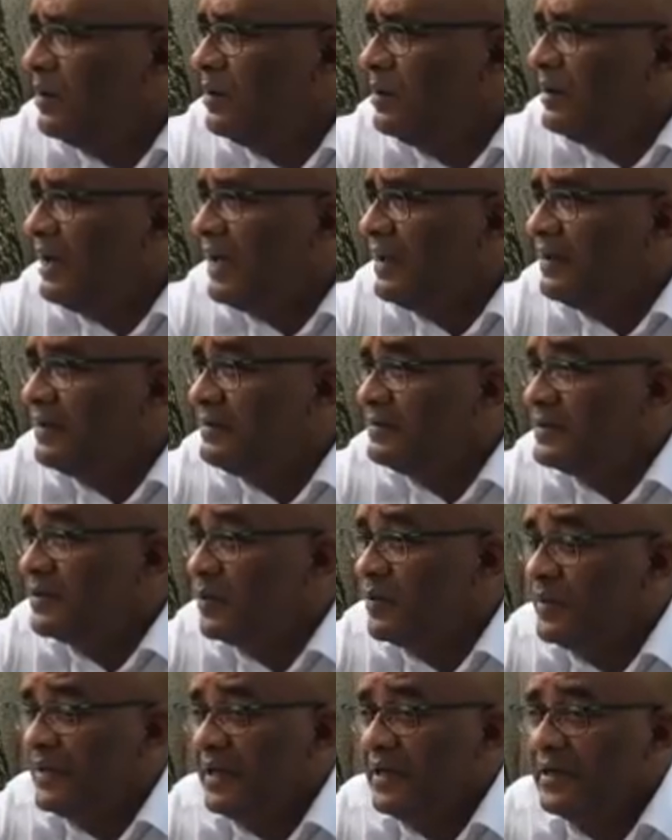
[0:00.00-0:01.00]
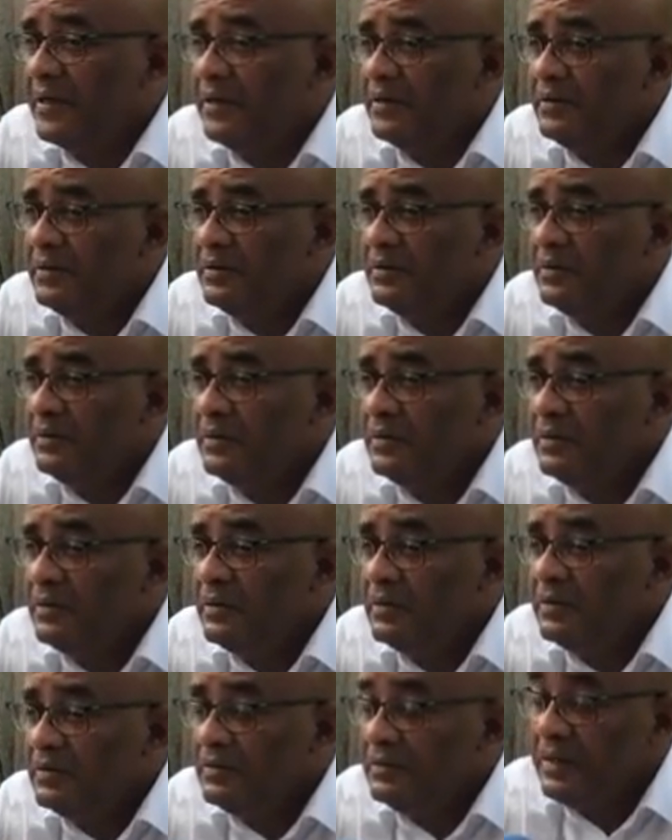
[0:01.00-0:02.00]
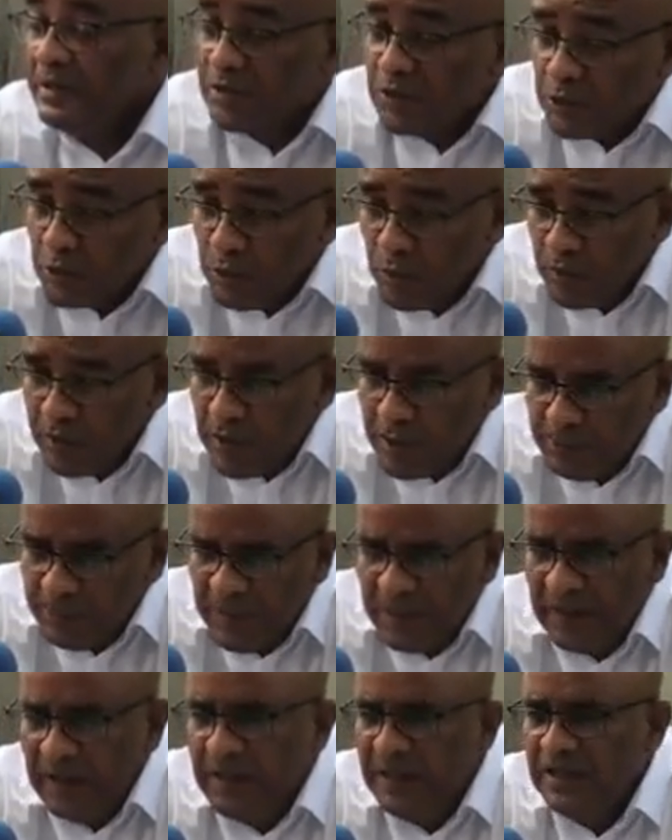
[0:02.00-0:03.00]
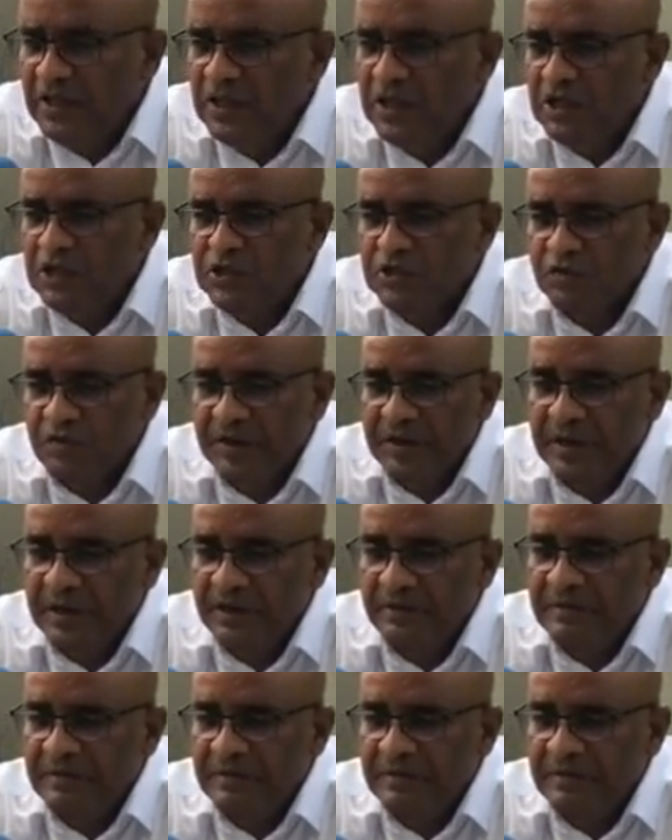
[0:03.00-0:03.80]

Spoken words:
like, so they screwed up the industry,